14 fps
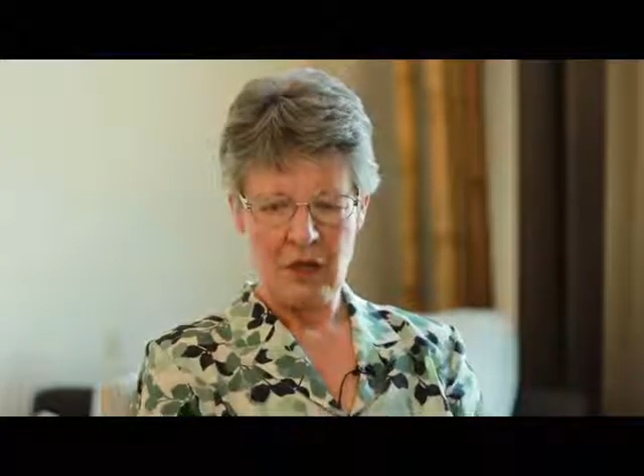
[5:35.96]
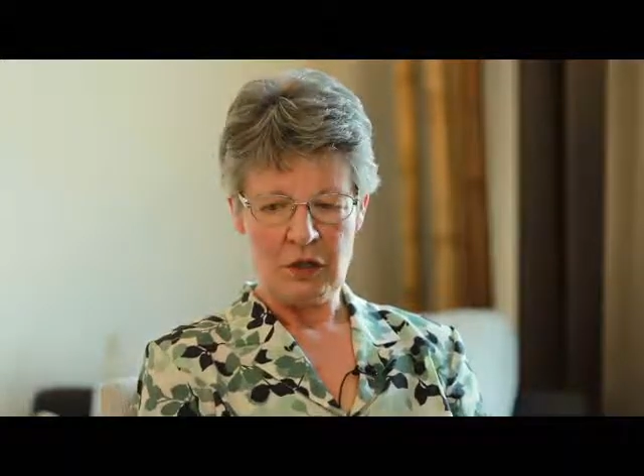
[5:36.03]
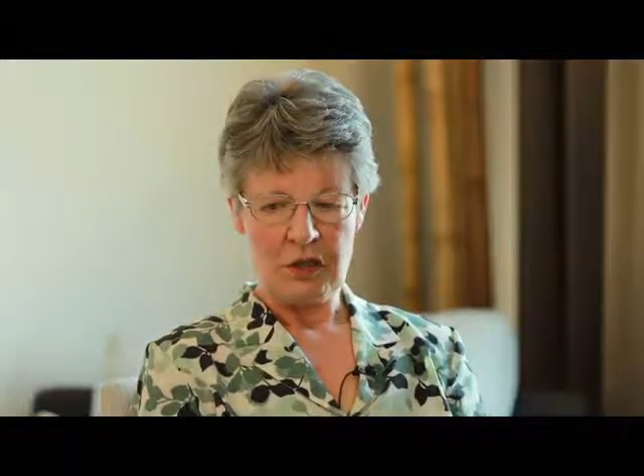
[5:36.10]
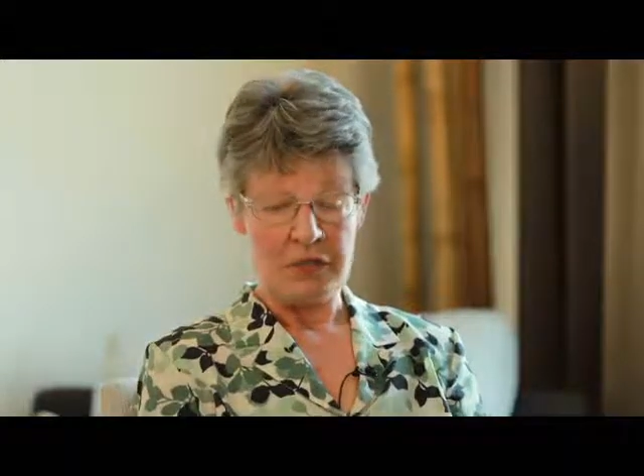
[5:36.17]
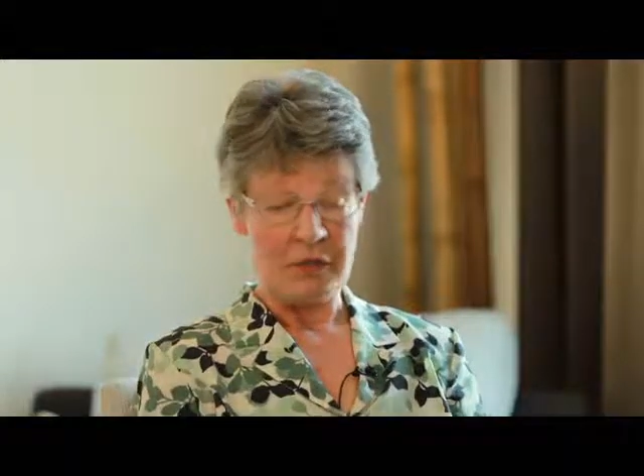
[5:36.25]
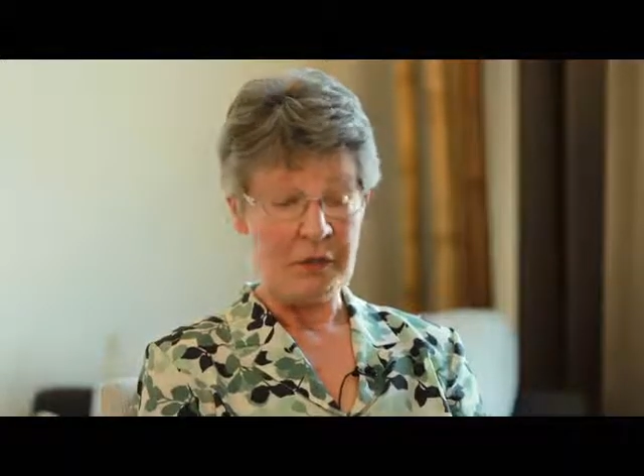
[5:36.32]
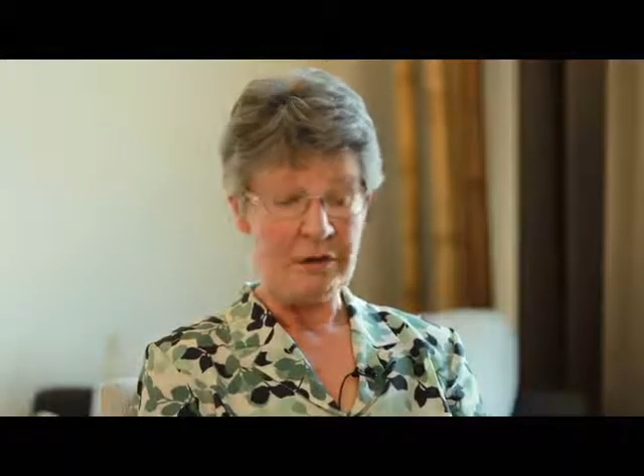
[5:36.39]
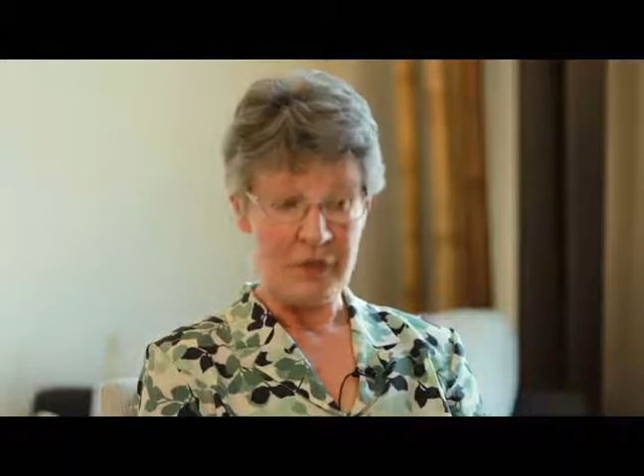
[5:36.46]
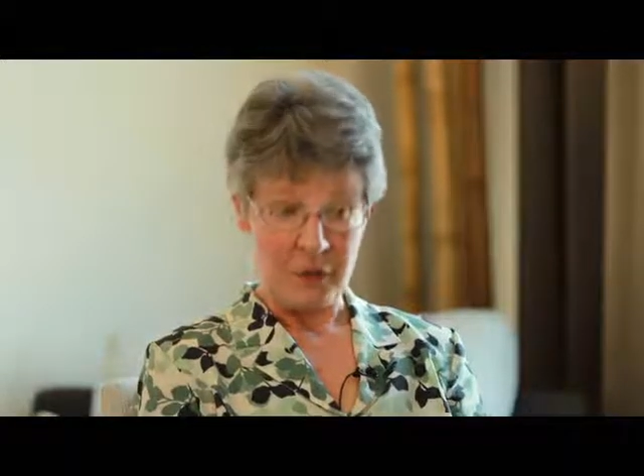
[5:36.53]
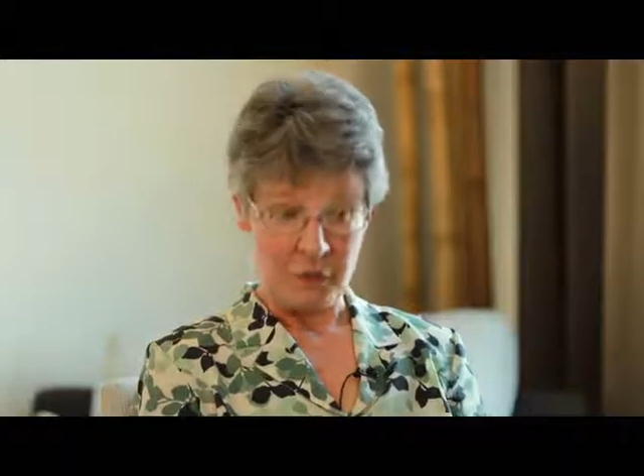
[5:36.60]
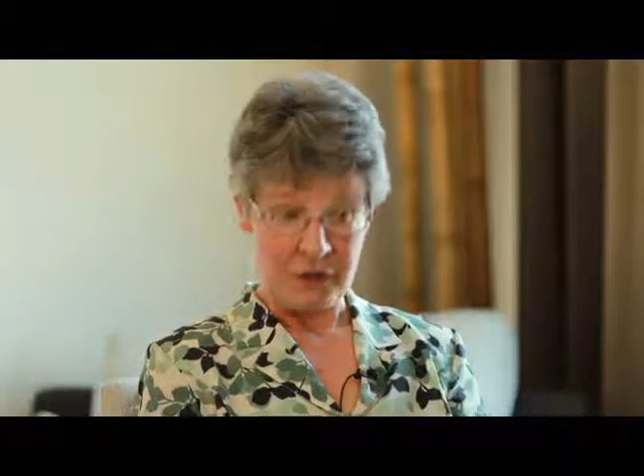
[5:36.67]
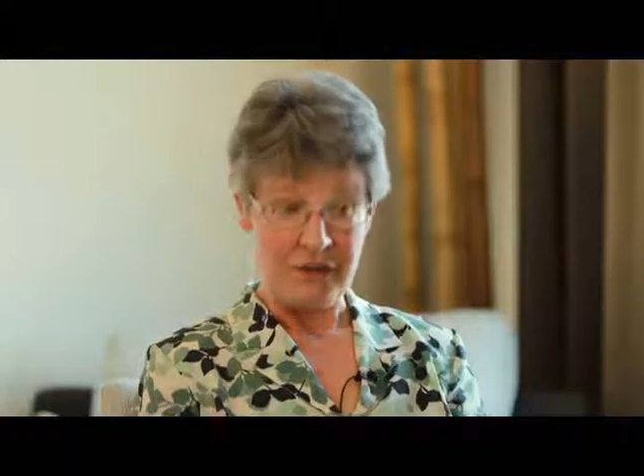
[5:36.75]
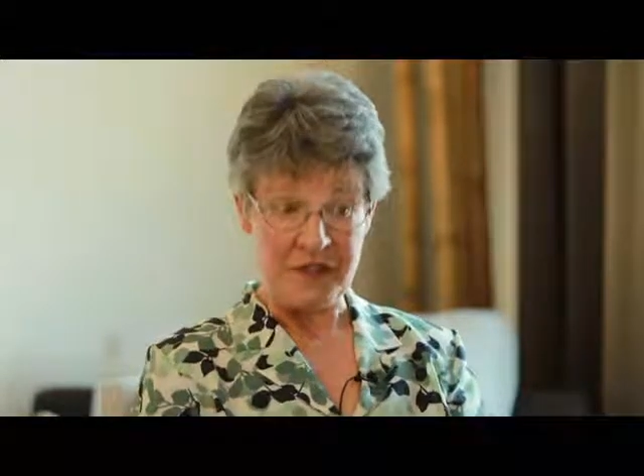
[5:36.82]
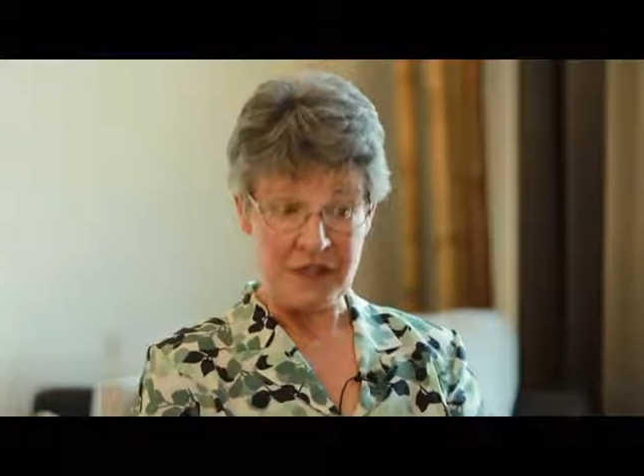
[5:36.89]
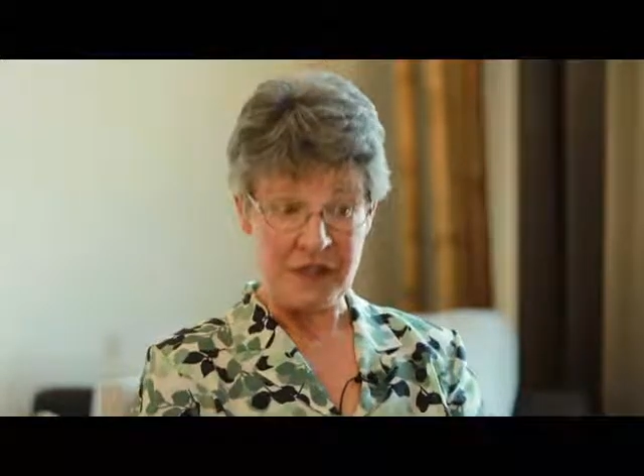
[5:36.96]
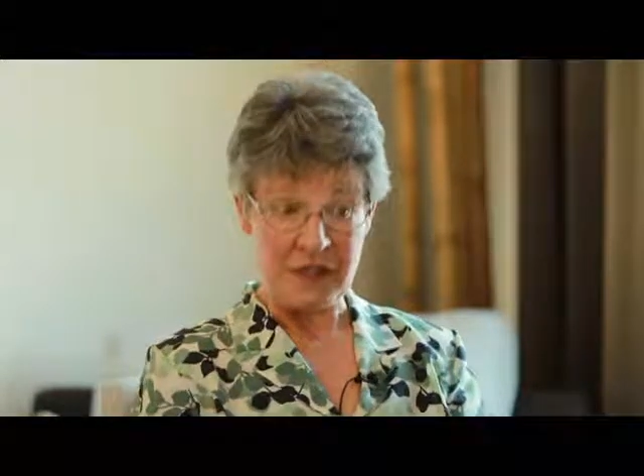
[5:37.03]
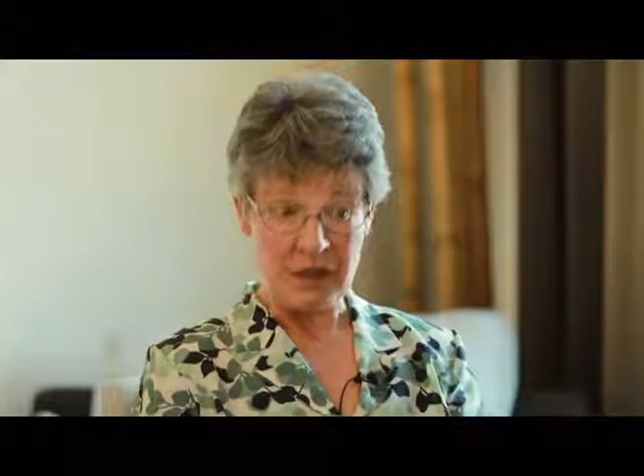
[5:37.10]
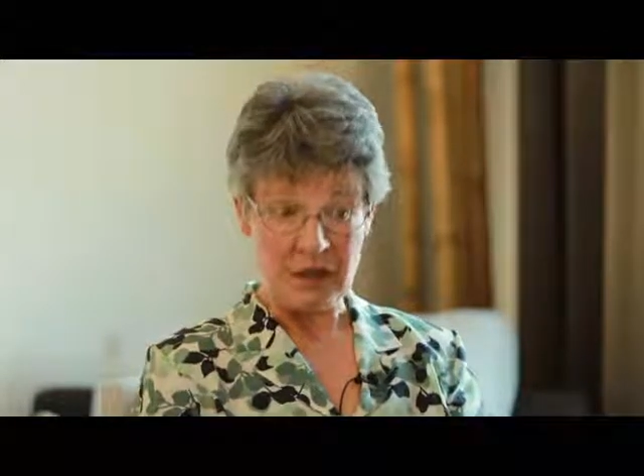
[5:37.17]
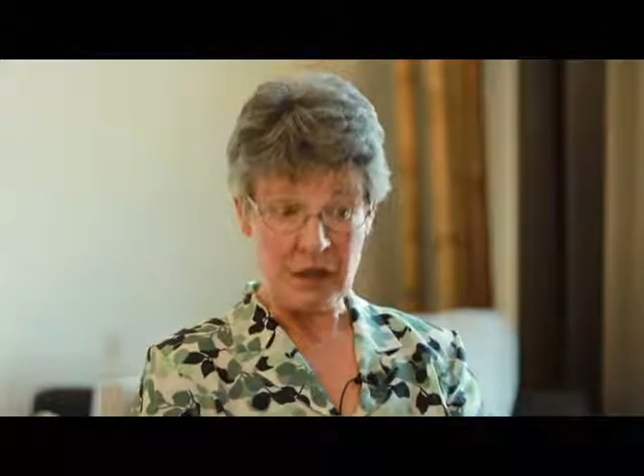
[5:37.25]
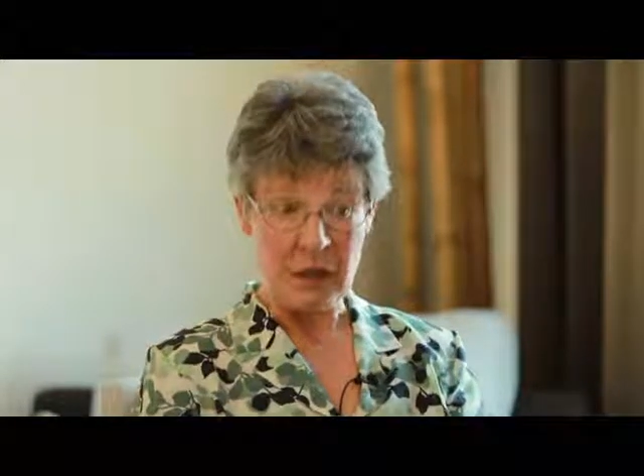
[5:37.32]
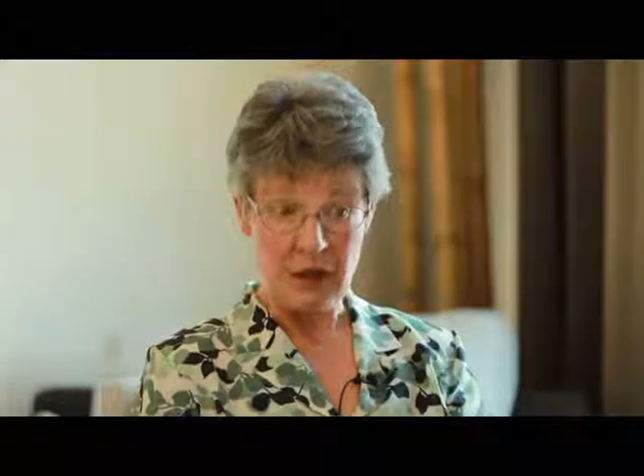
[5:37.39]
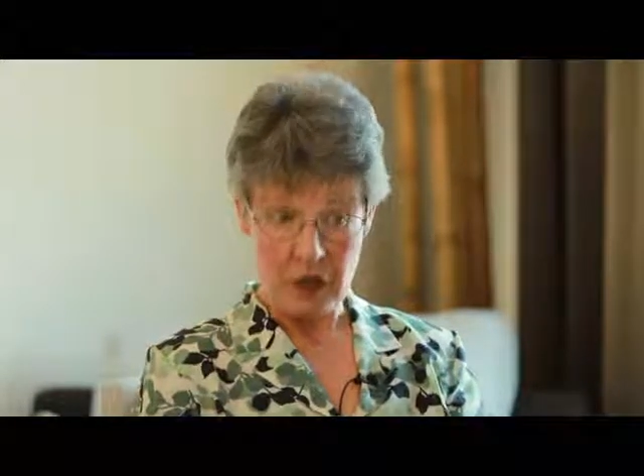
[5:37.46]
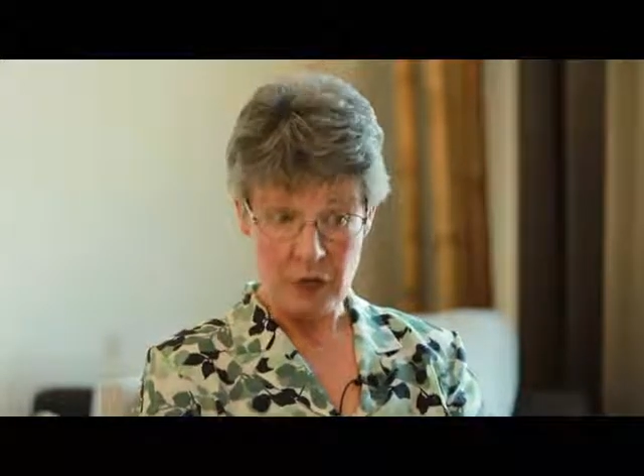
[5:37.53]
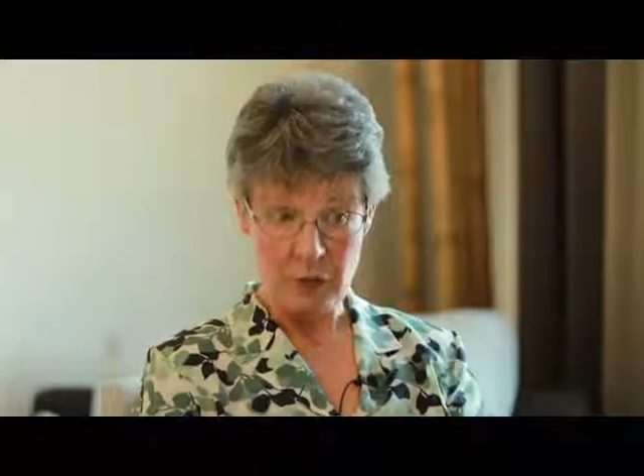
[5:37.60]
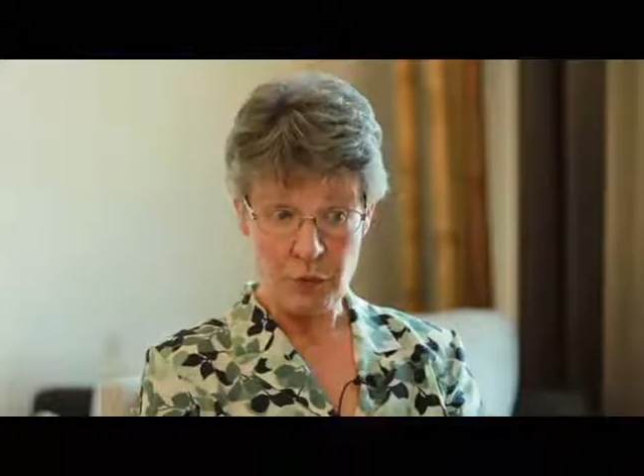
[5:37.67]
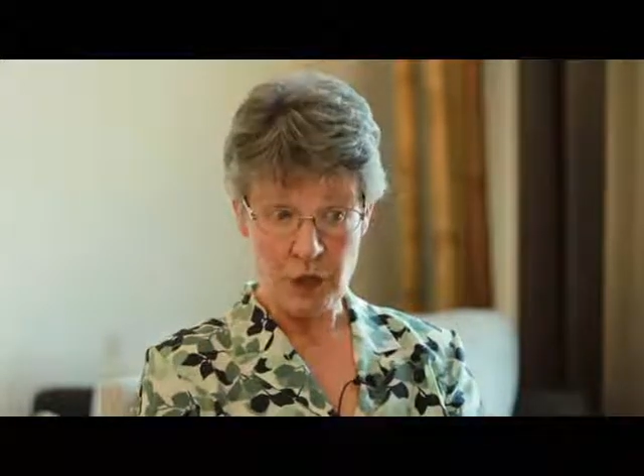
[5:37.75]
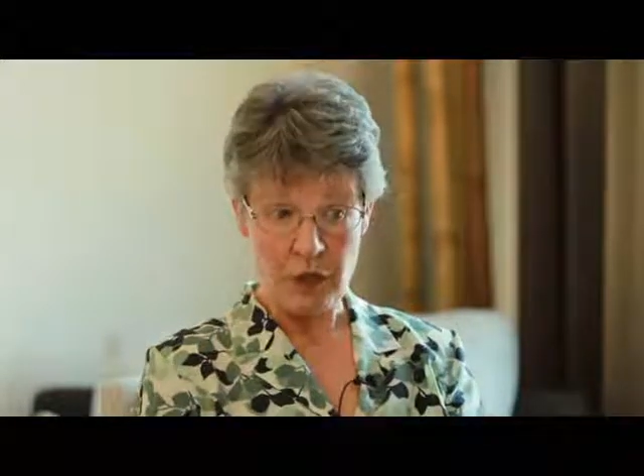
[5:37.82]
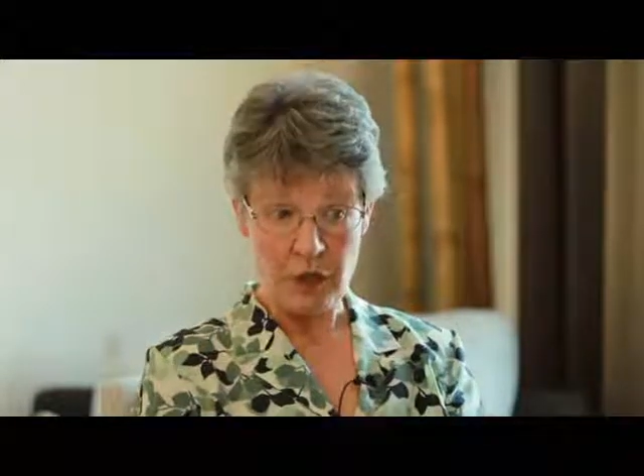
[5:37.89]
Some of it was physical
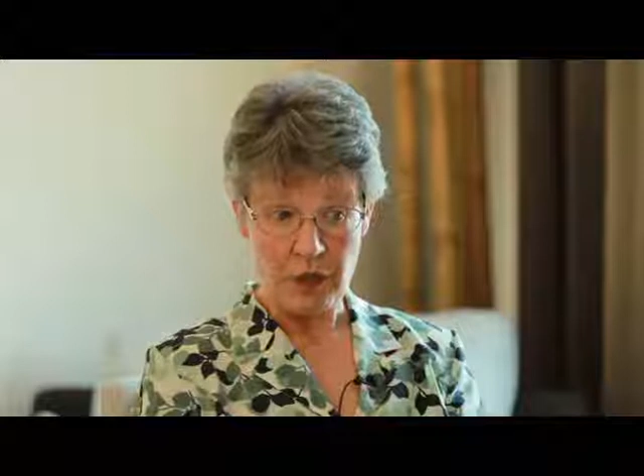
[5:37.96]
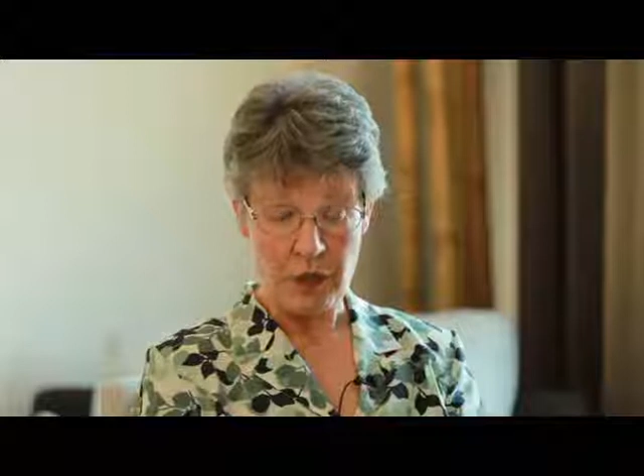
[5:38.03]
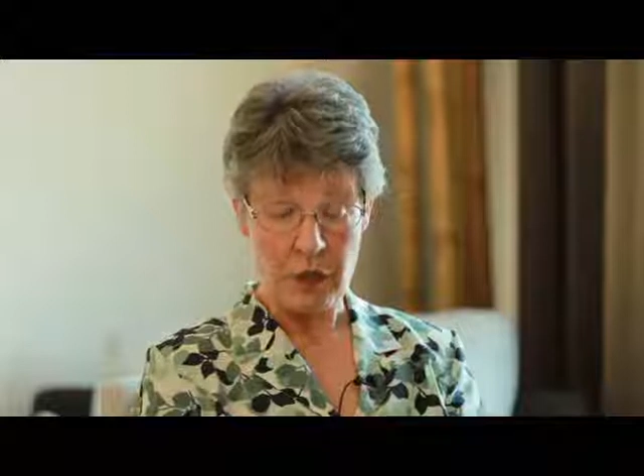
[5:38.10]
hard work.